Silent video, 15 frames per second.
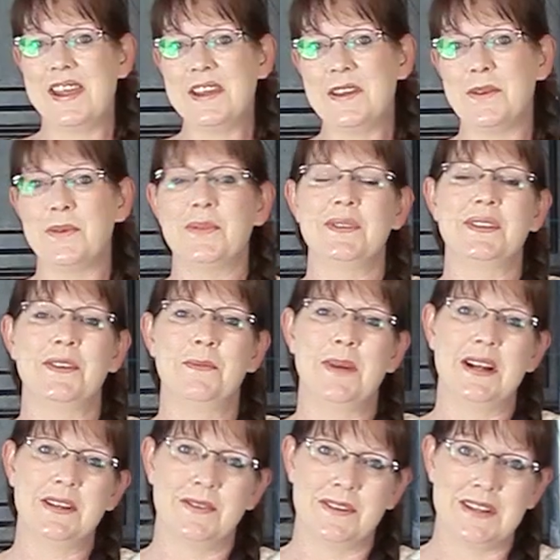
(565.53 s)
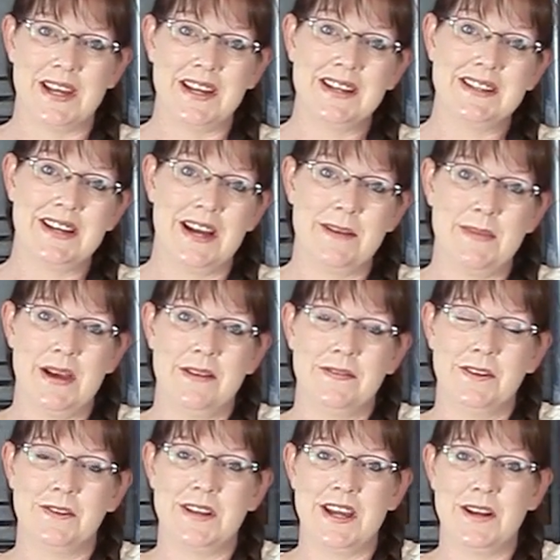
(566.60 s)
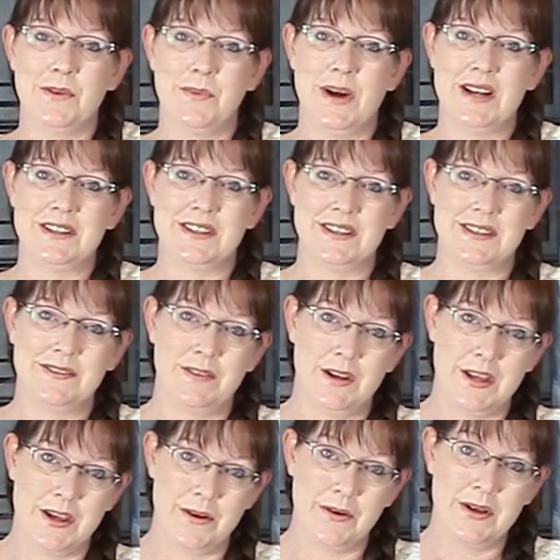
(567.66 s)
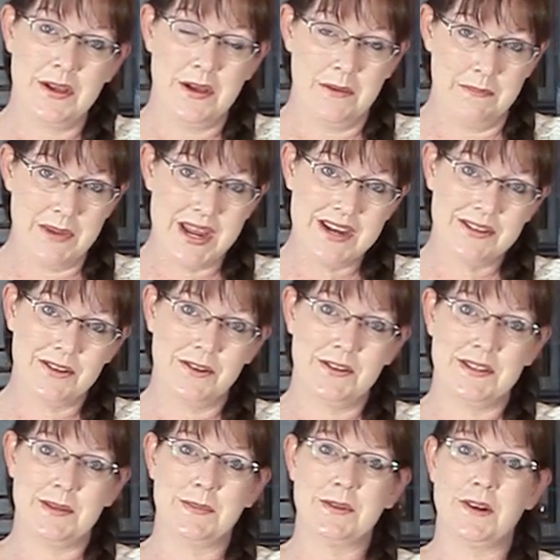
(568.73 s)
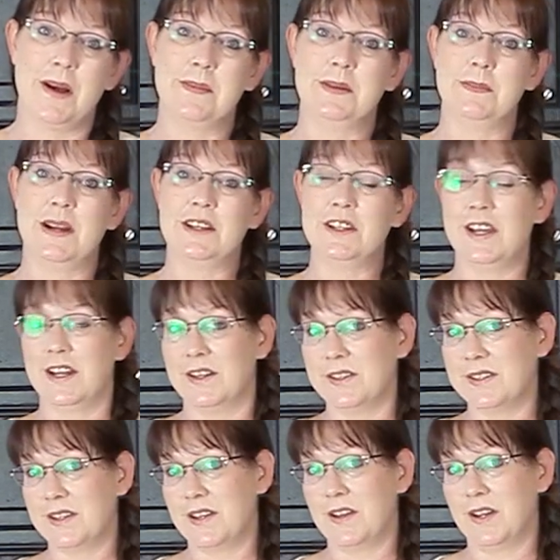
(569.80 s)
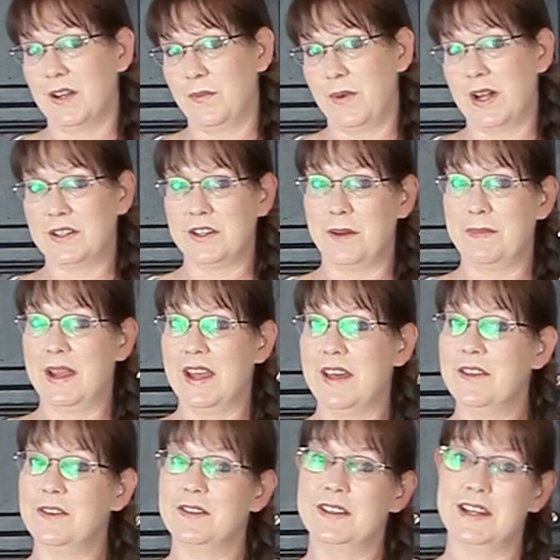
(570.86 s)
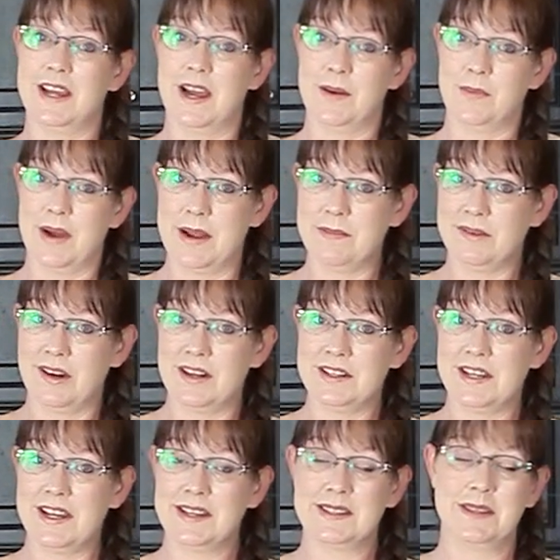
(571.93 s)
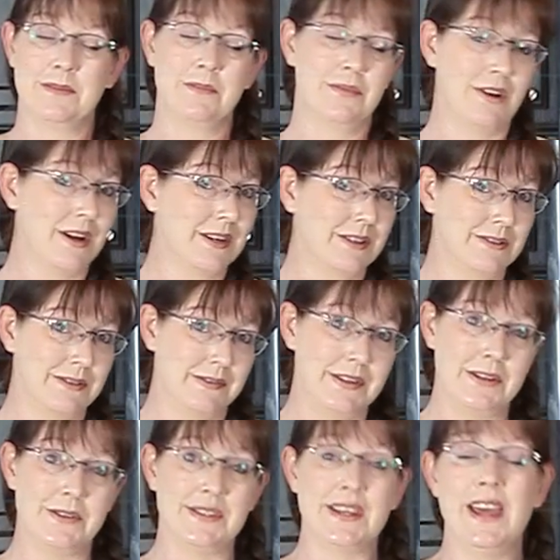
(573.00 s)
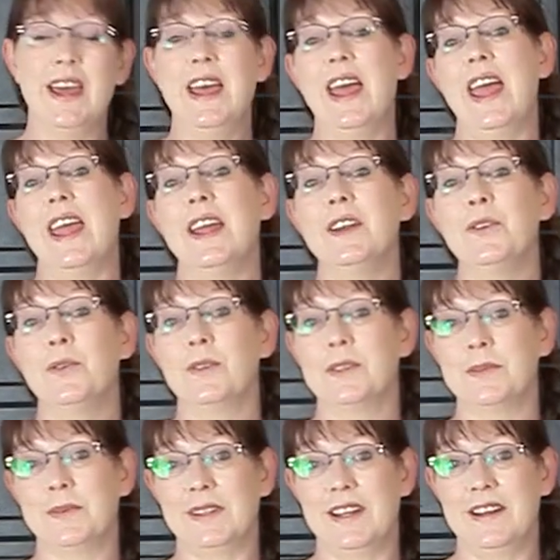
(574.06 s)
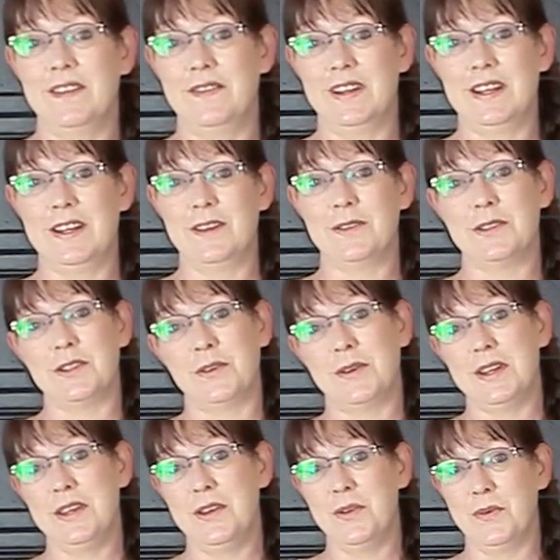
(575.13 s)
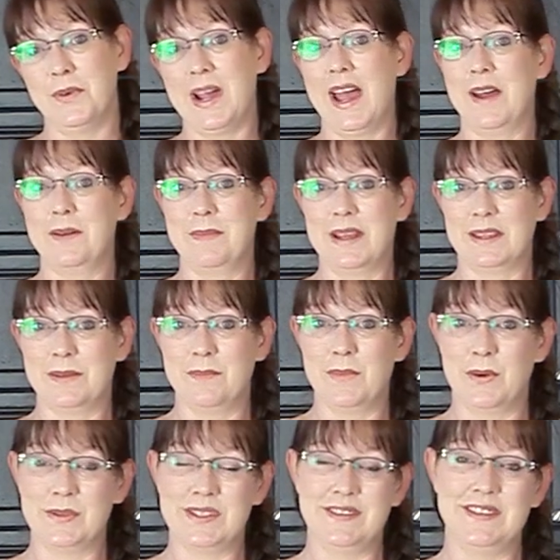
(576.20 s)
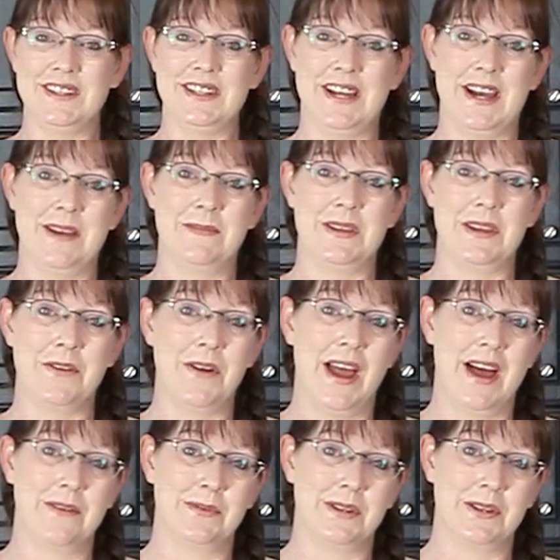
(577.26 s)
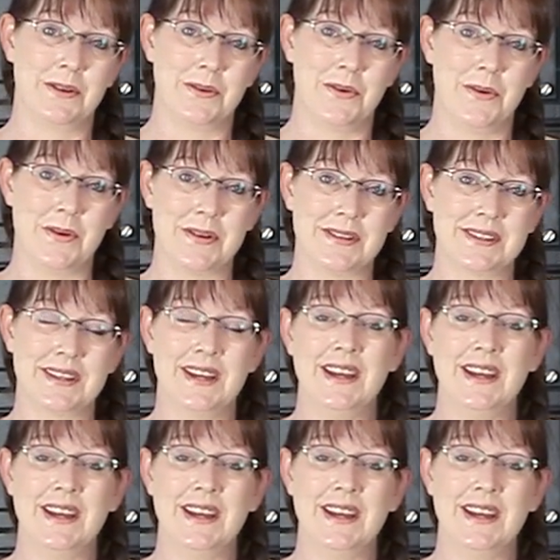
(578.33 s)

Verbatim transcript: Thank you so much for taking time out of your day to watch this video. Be sure to subscribe to my channel so you can watch all my other D I Y projects, product reviews, and horse-related videos showing you how to make the most of the time that you have with your horse.